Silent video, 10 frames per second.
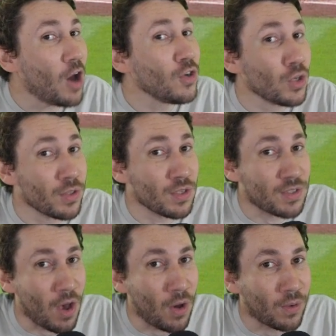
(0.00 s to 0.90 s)
under the
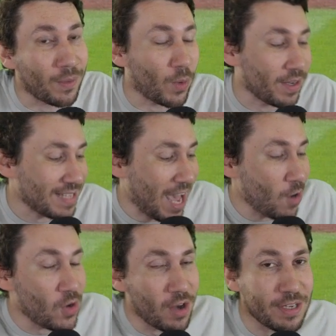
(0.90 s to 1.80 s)
zone where he's
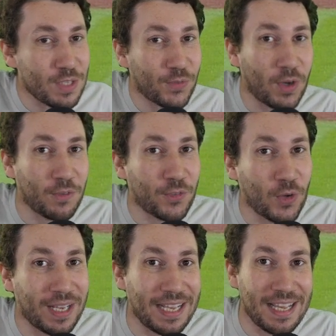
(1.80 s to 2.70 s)
out on his front
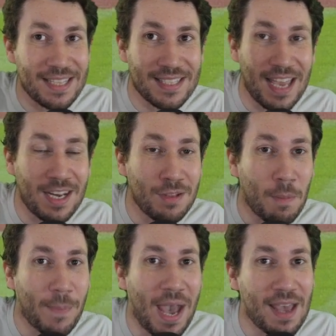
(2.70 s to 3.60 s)
foot, it hits the end of
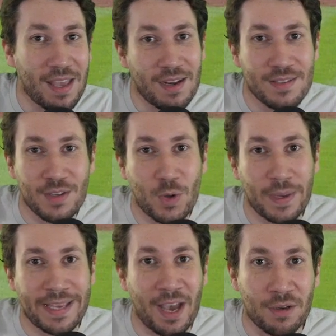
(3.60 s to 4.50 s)
the bat and is a
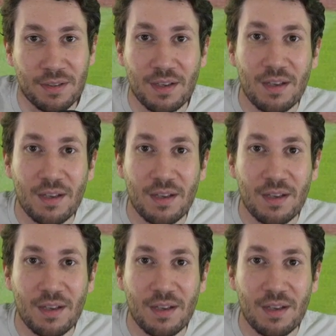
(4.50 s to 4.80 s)
quick out?